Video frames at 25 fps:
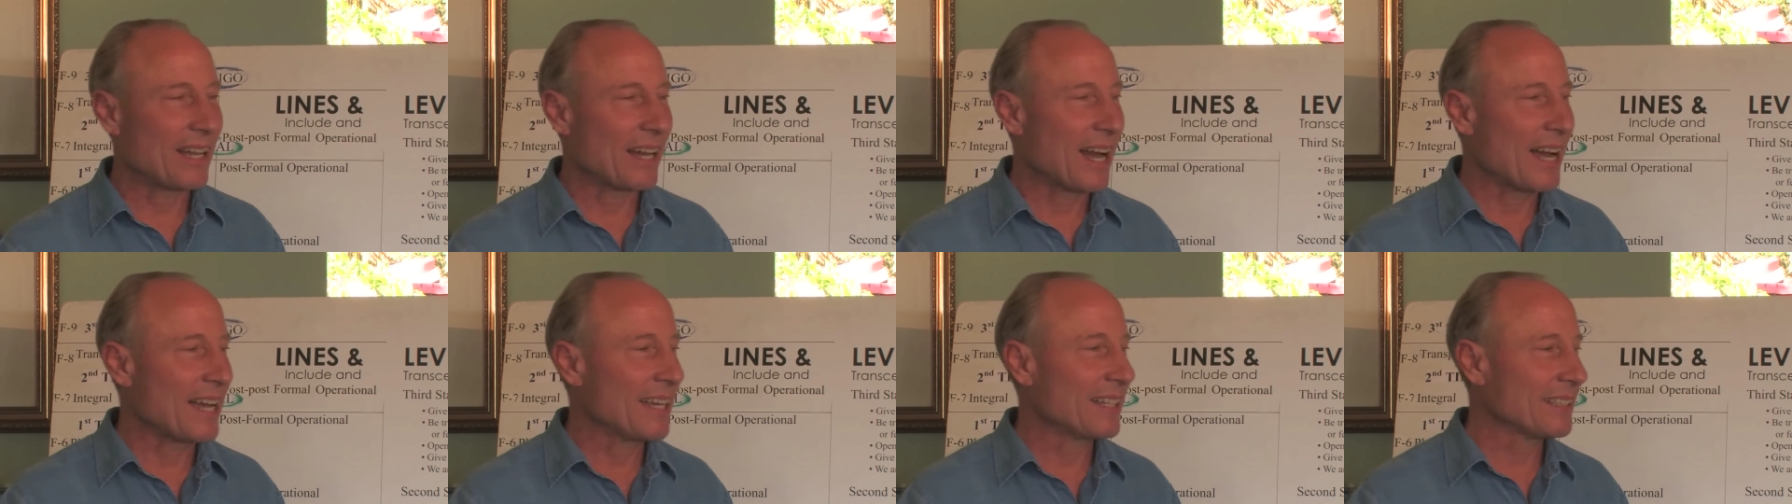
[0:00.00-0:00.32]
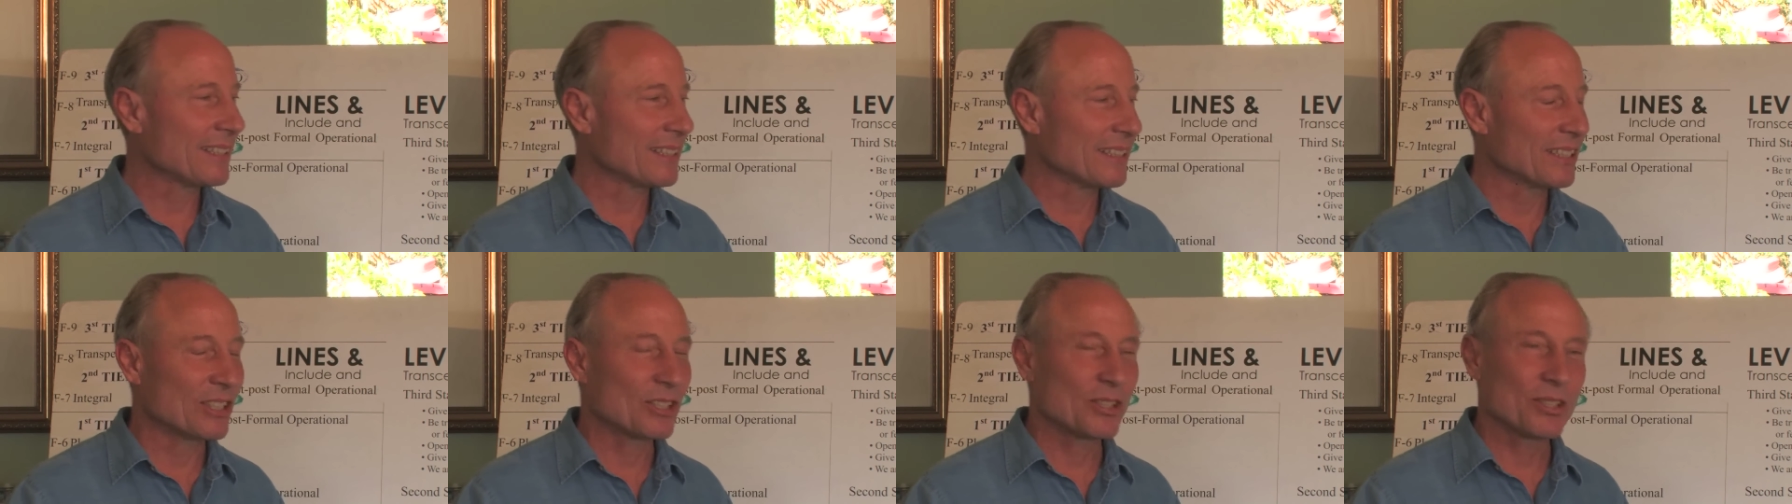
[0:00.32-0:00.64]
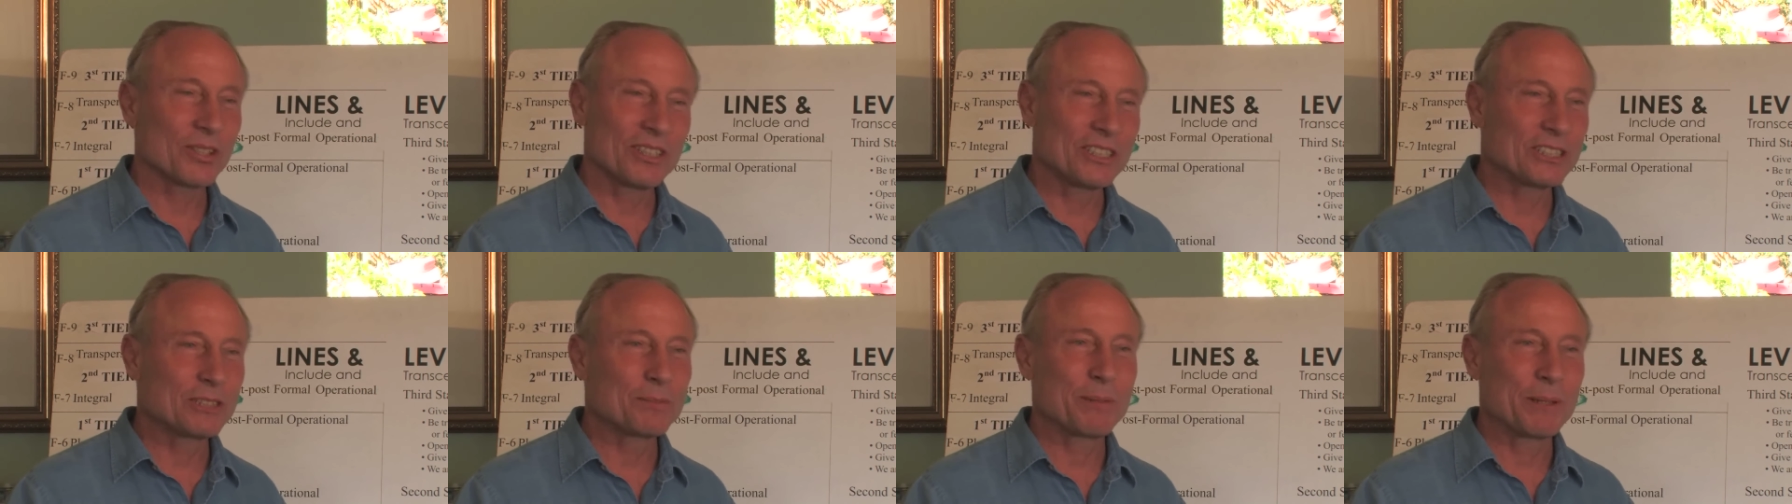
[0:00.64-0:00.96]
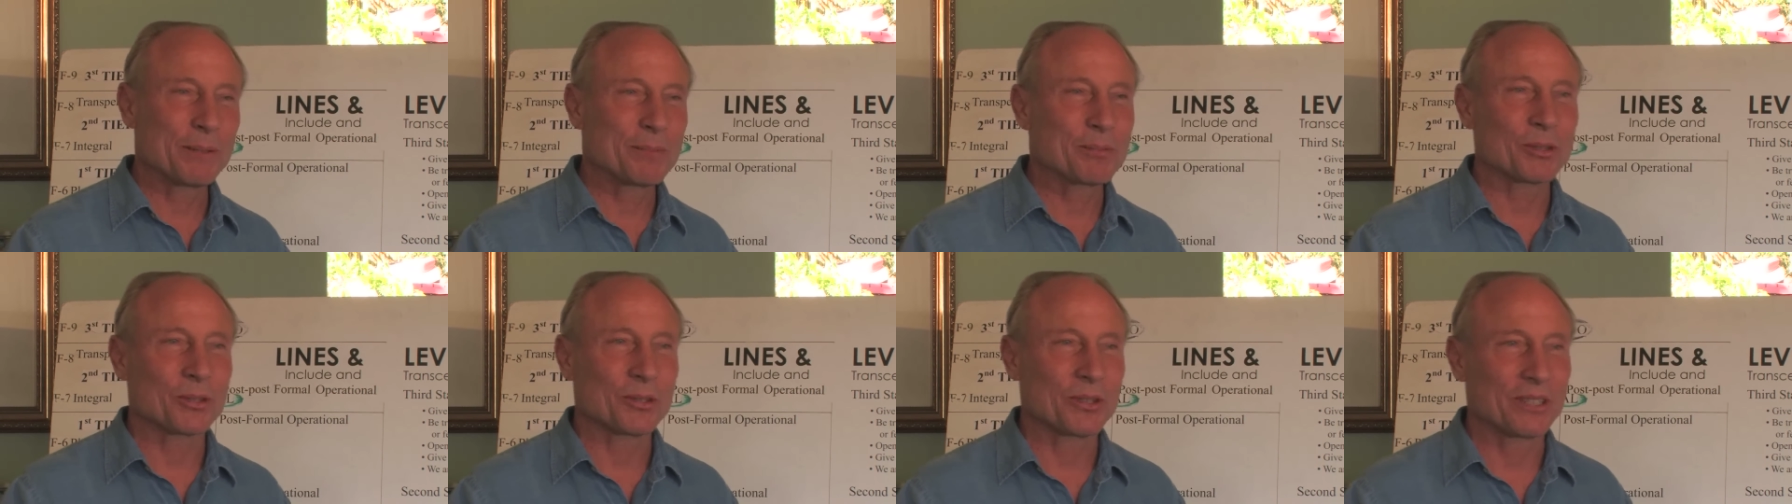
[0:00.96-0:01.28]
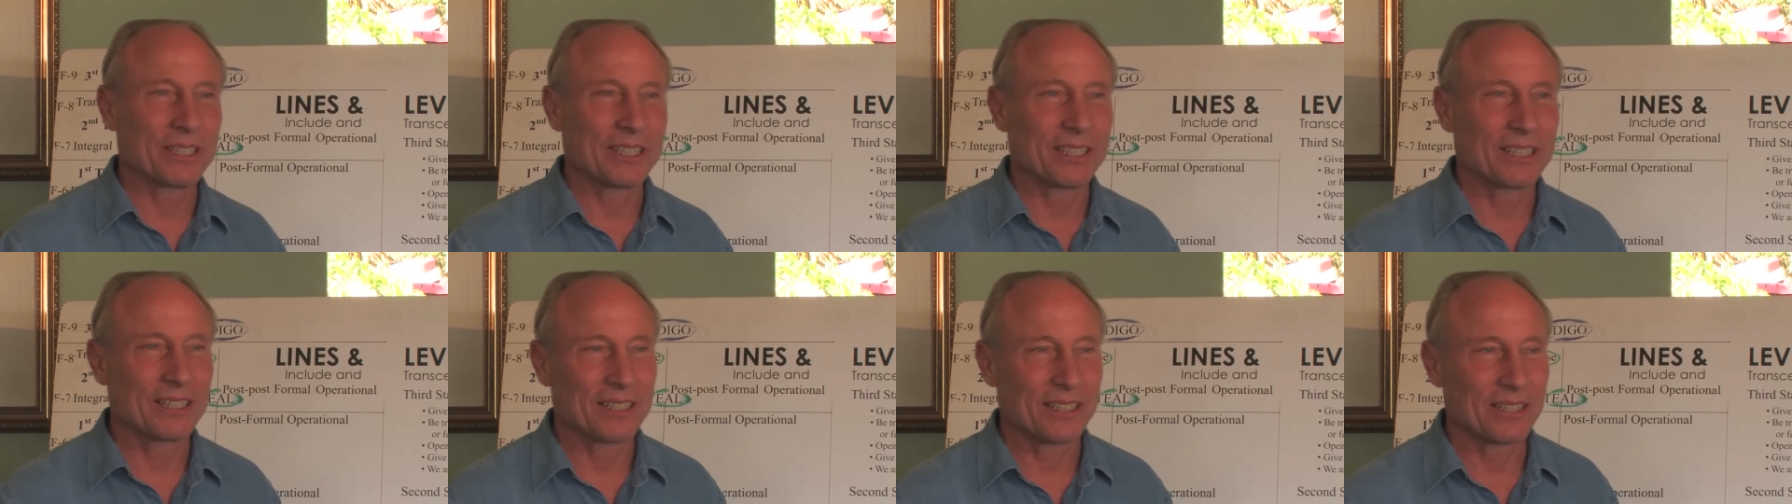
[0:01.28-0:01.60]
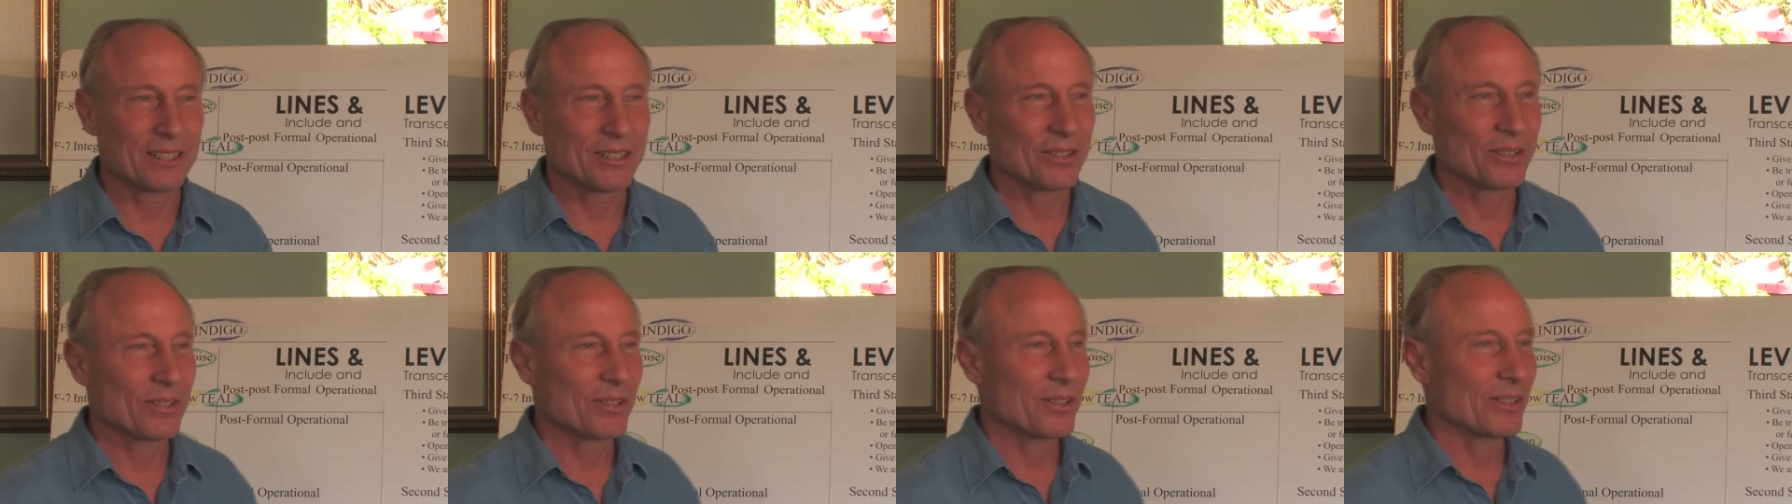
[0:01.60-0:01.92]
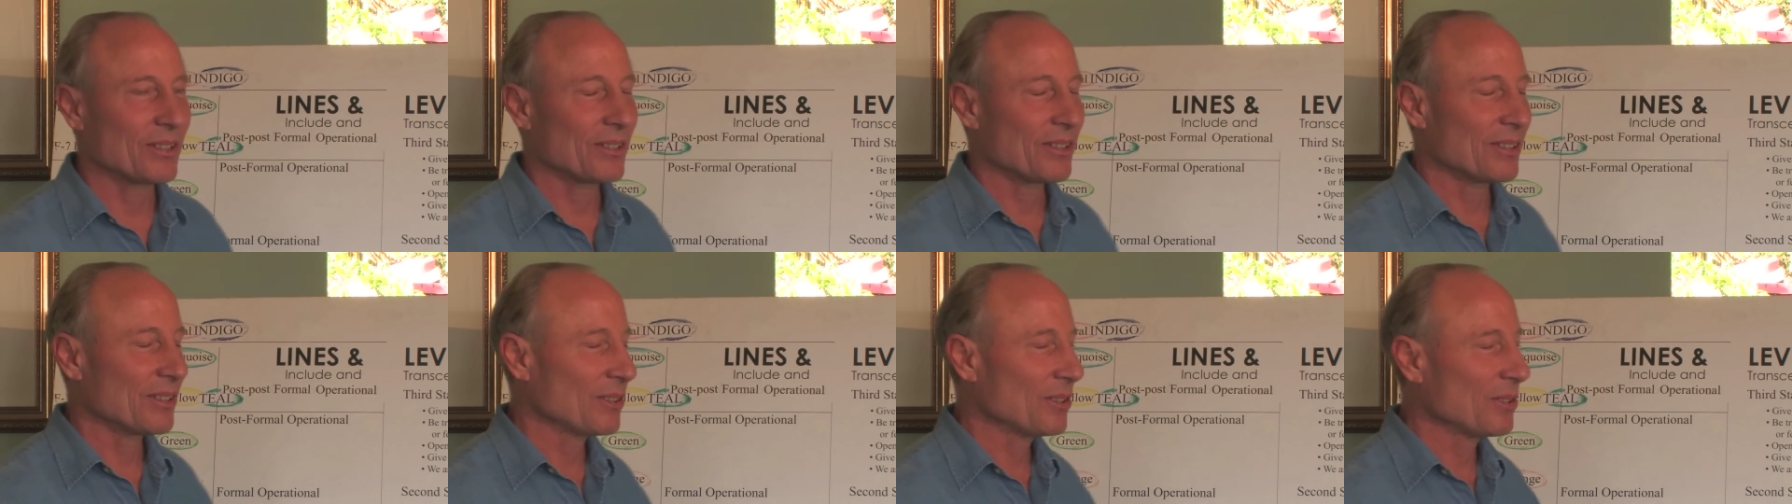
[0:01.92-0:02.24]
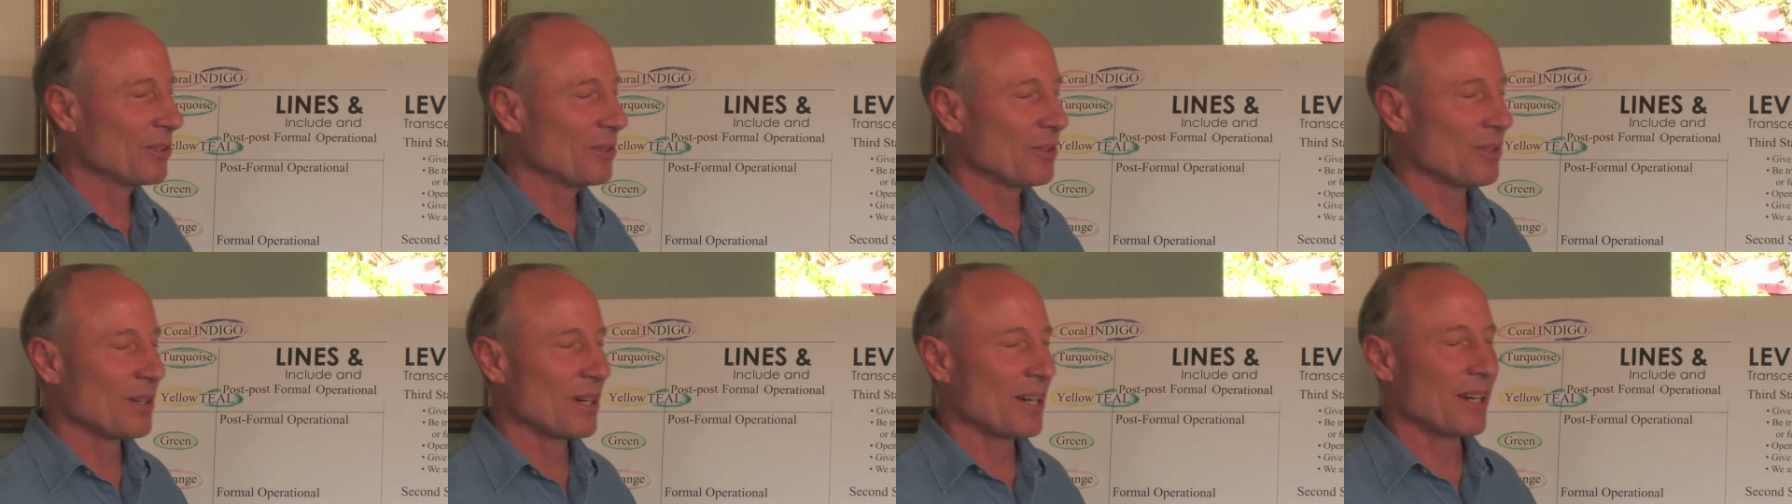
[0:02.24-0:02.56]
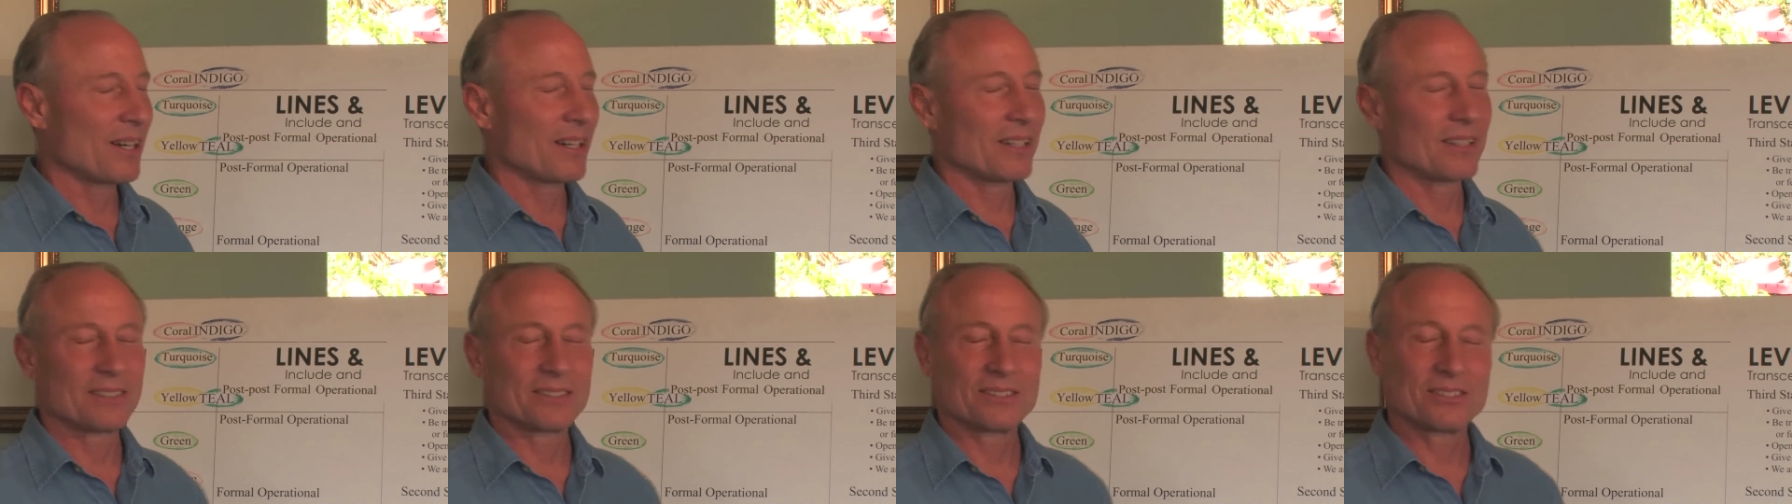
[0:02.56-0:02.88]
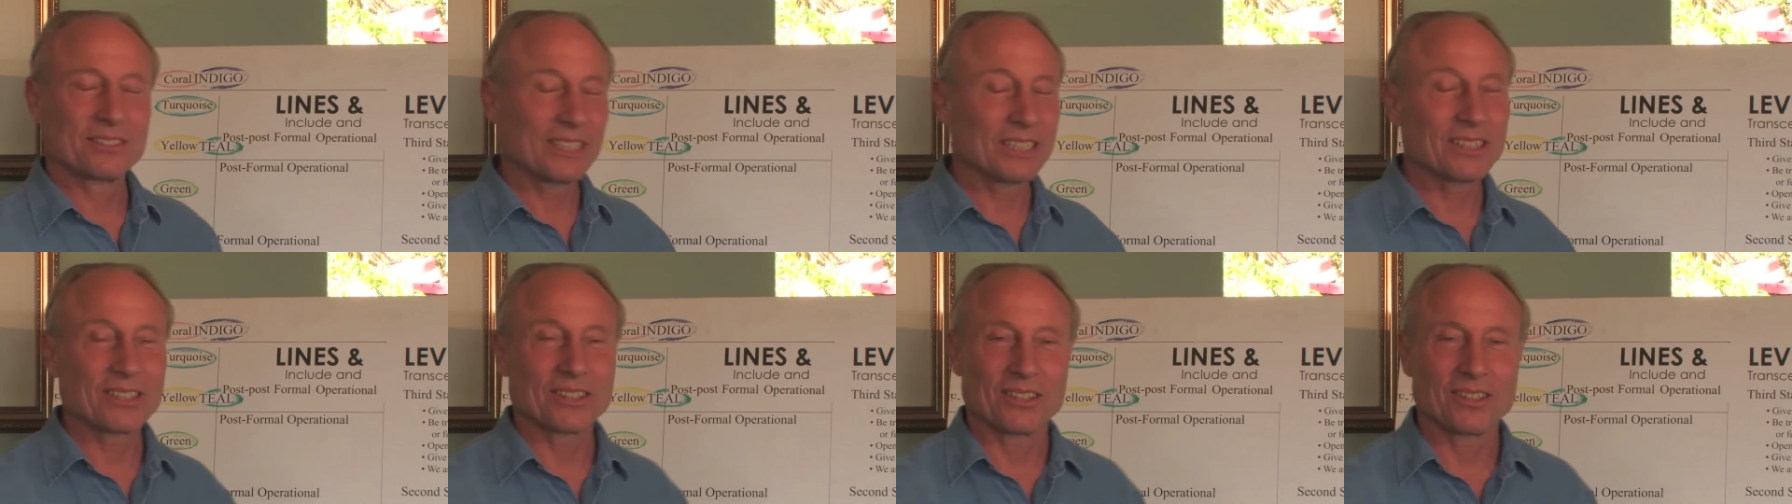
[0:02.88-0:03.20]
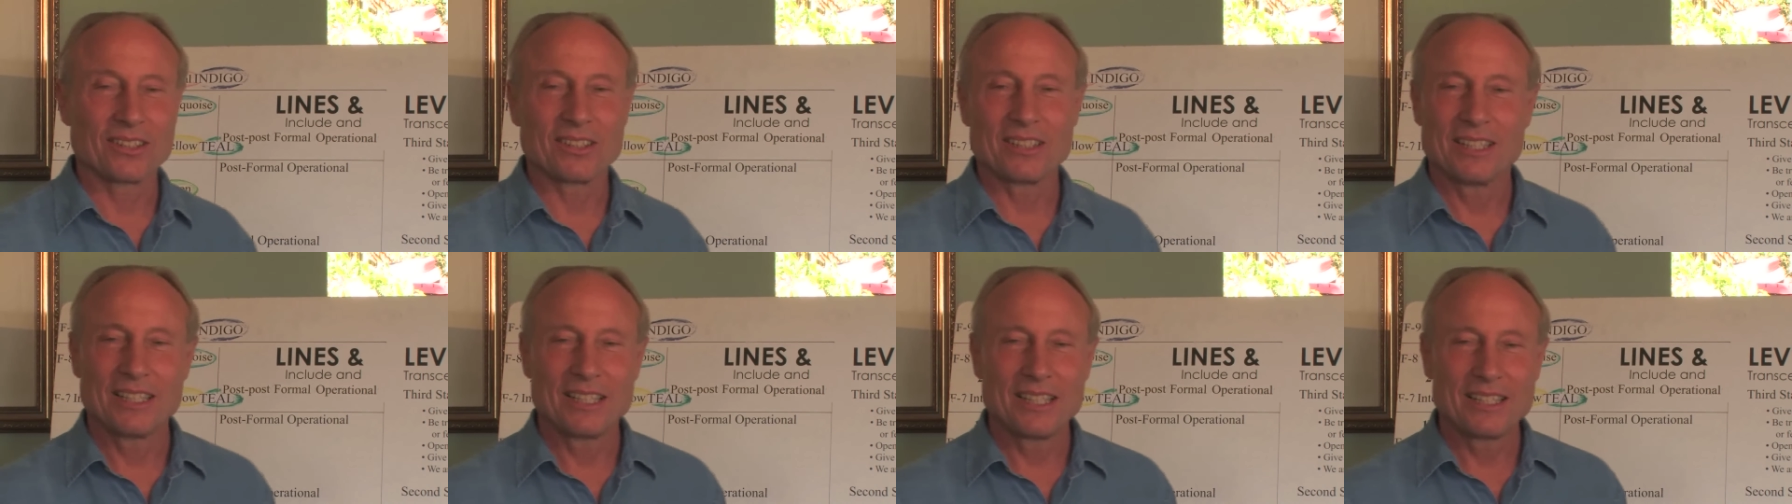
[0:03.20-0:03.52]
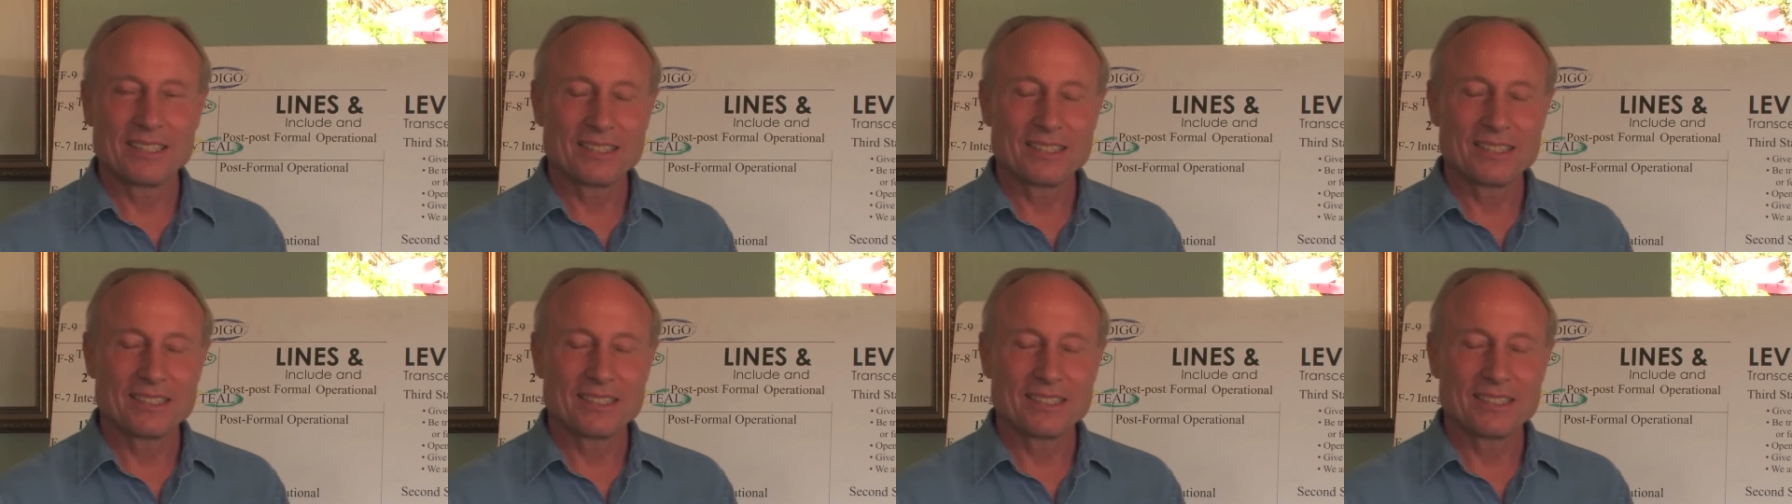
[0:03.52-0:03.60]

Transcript: I, I encourage people who are who are single